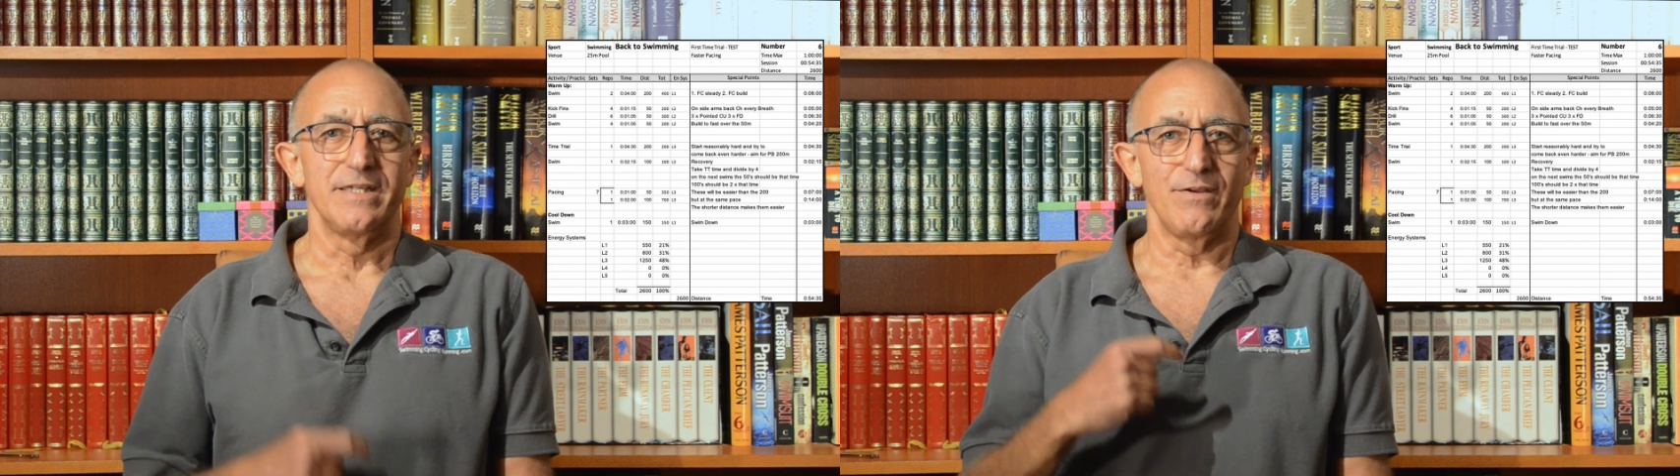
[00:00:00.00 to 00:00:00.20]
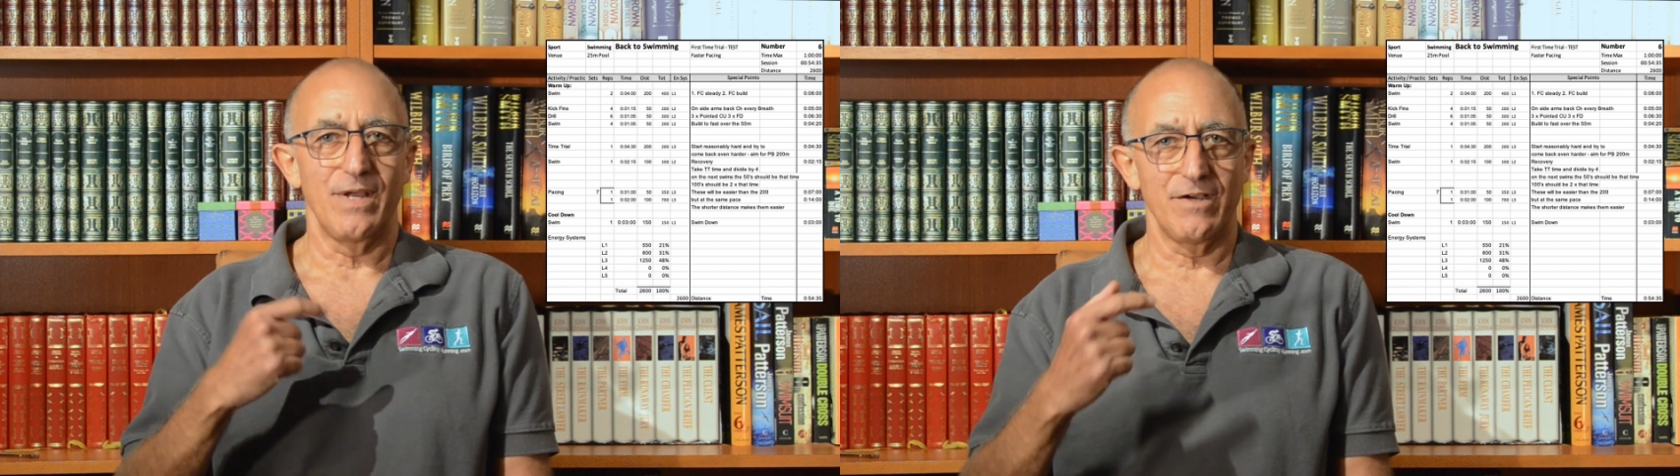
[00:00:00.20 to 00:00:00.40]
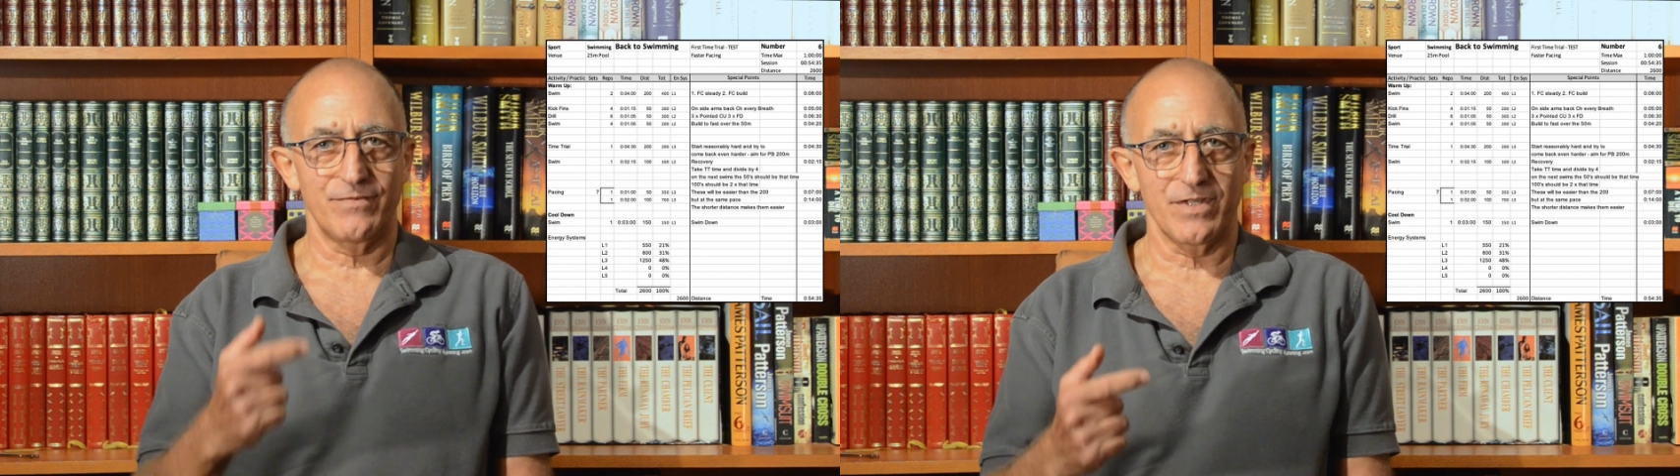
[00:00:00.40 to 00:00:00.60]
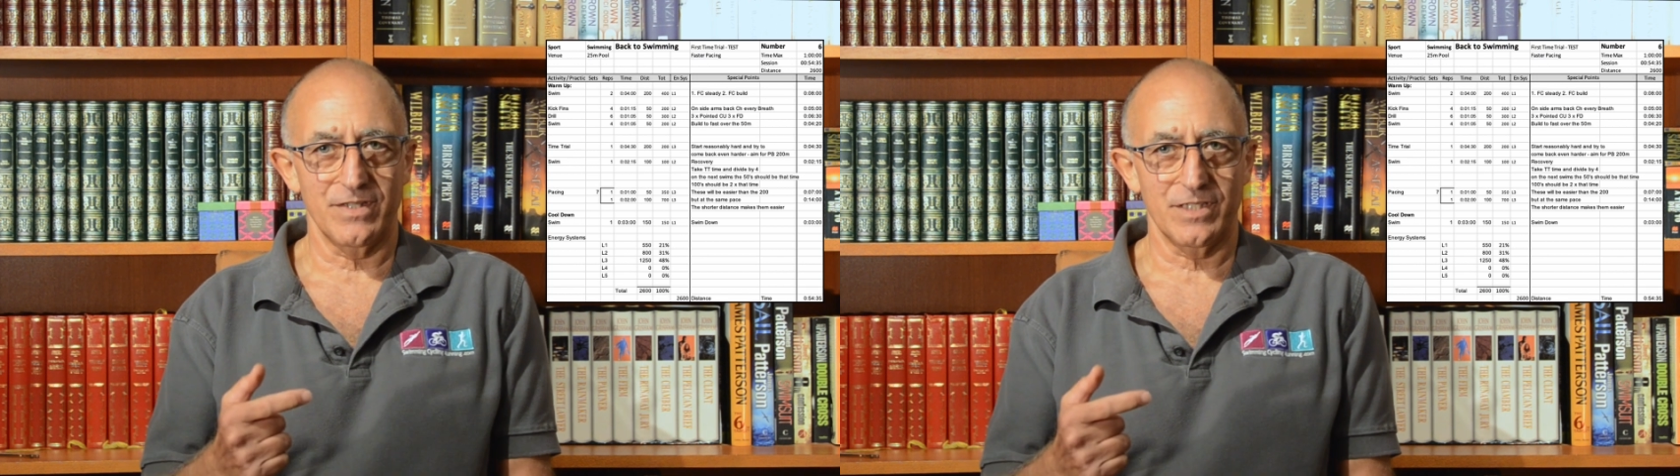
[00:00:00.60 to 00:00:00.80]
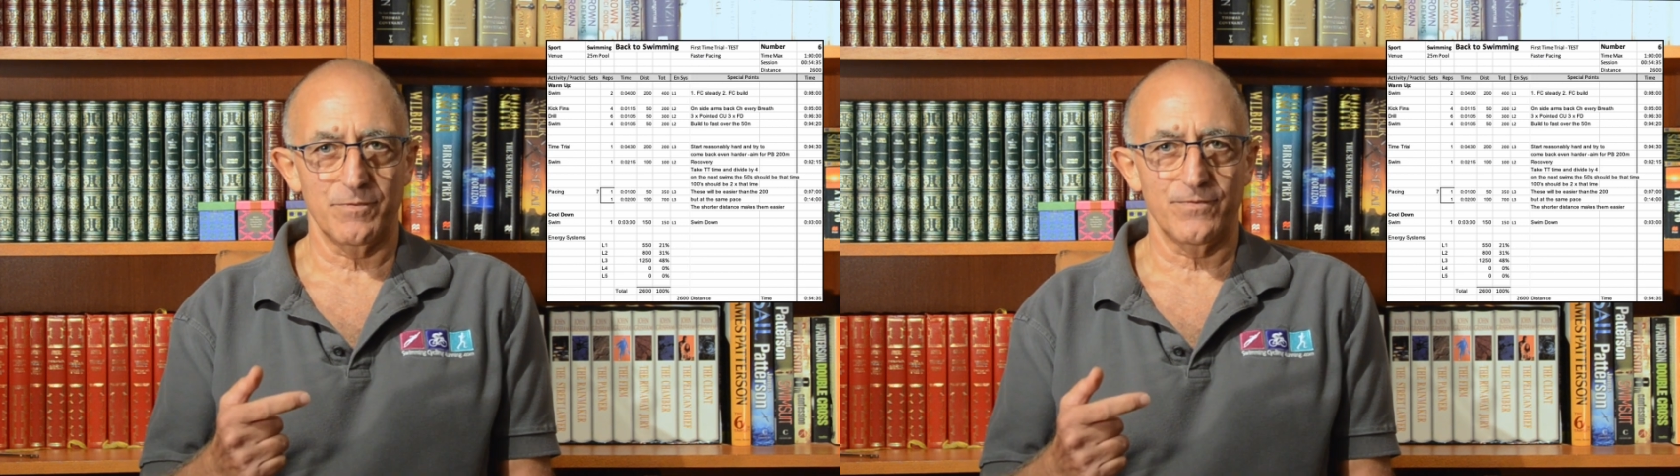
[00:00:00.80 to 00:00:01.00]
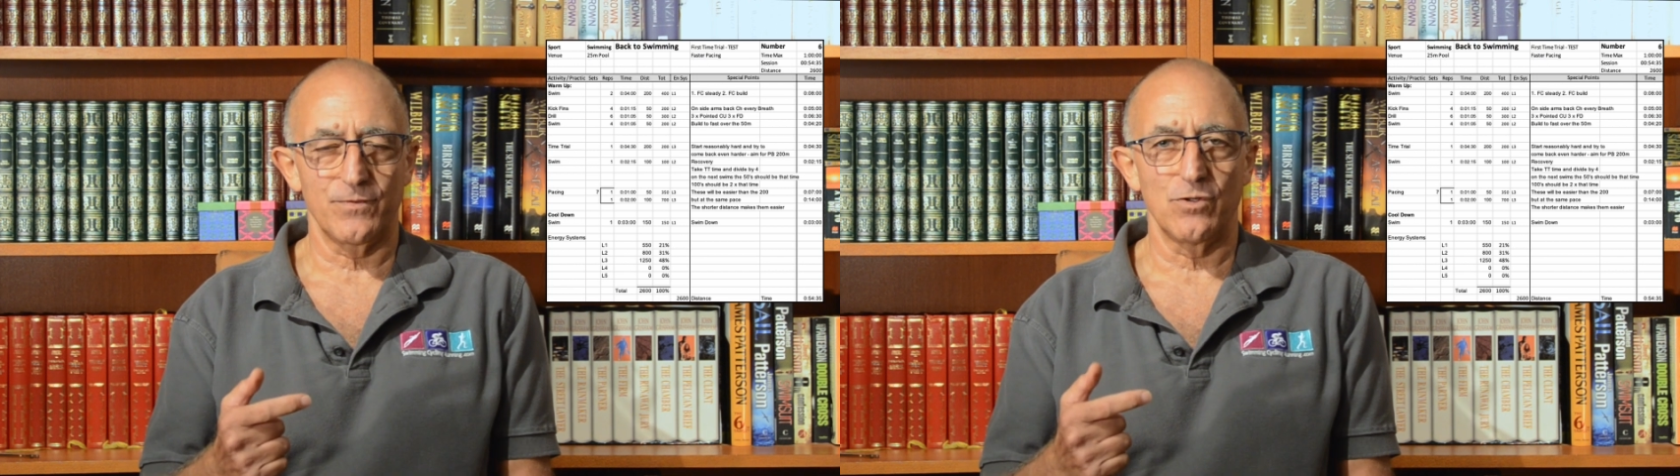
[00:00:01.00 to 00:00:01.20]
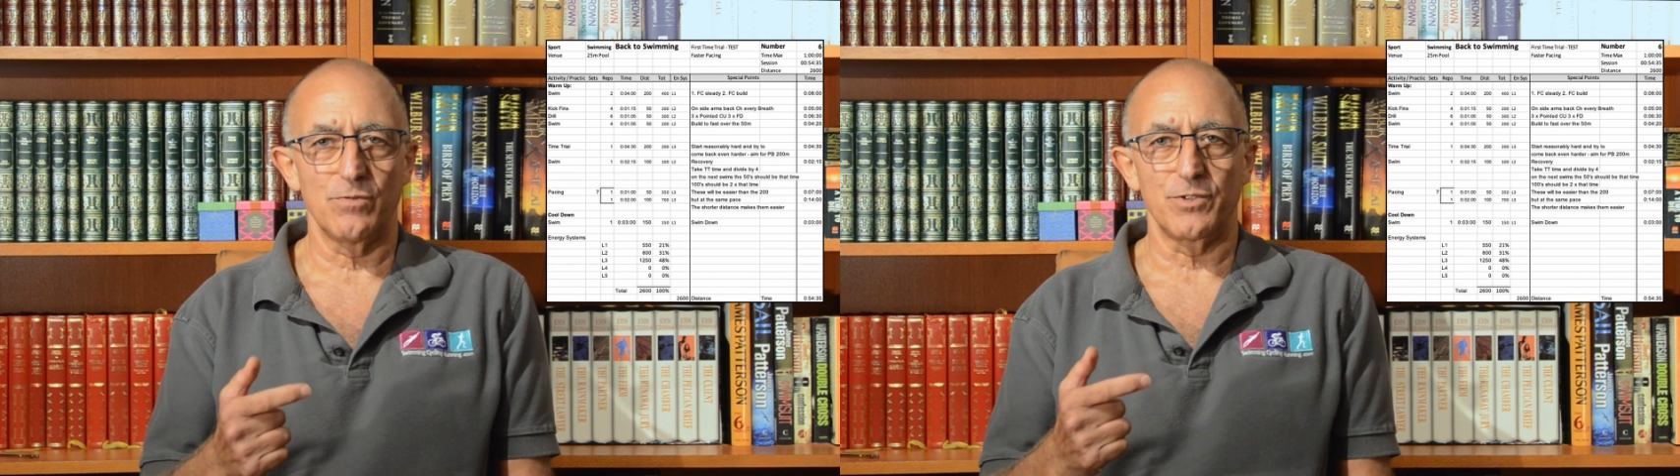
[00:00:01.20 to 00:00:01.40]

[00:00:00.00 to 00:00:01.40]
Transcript: Now you have done this before,